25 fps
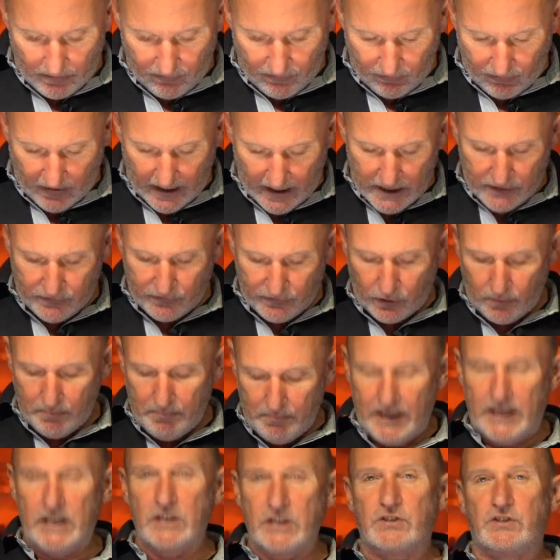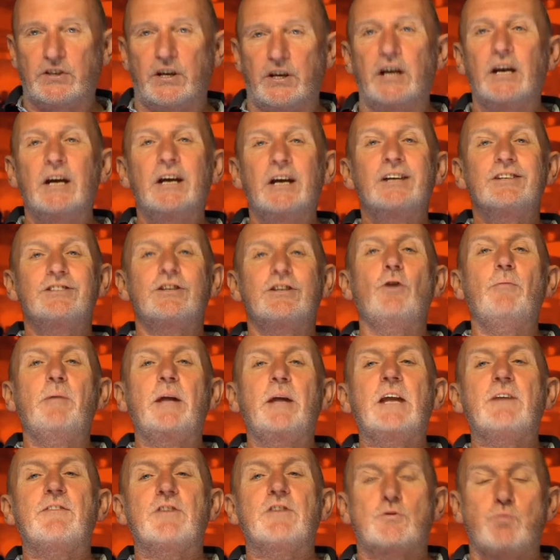a faithful minister. So
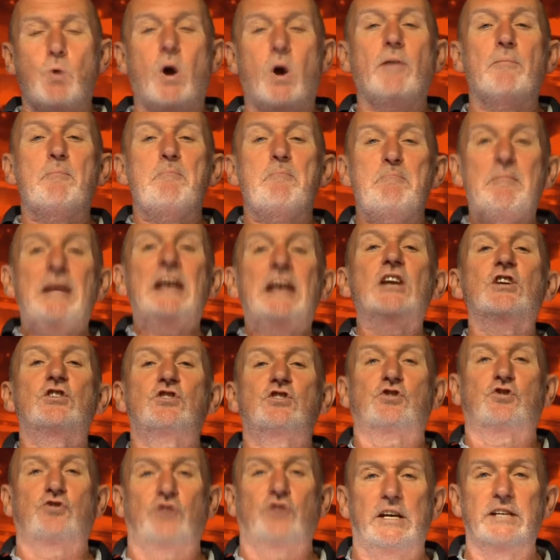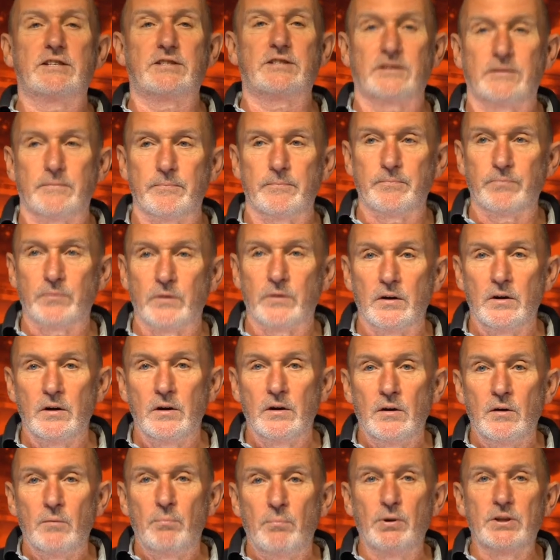many of us want ministries,
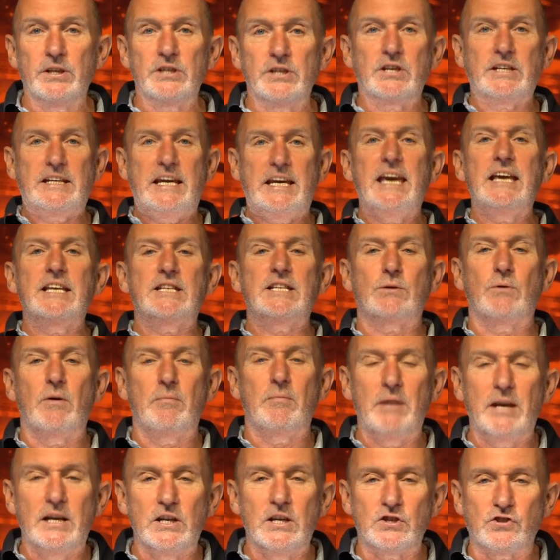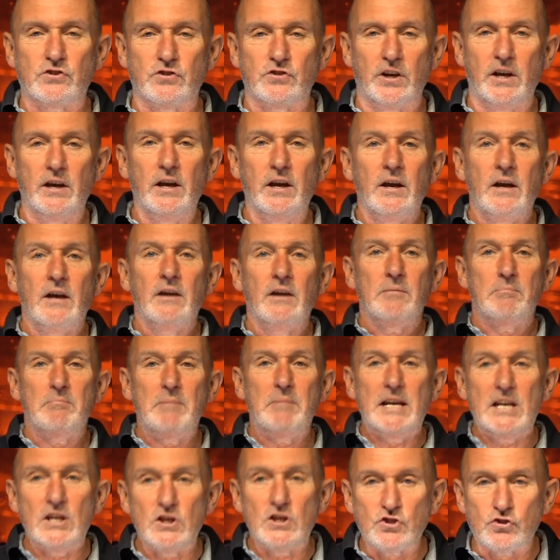but this key to a
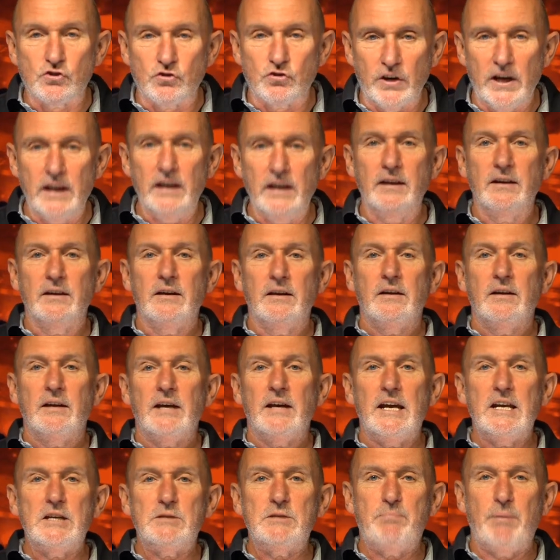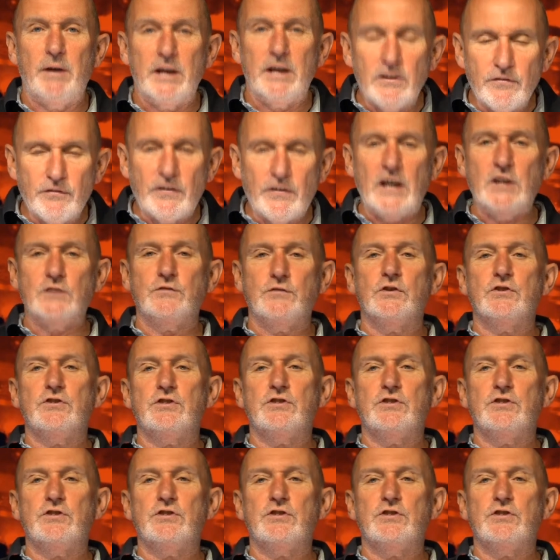ministry is being a faithful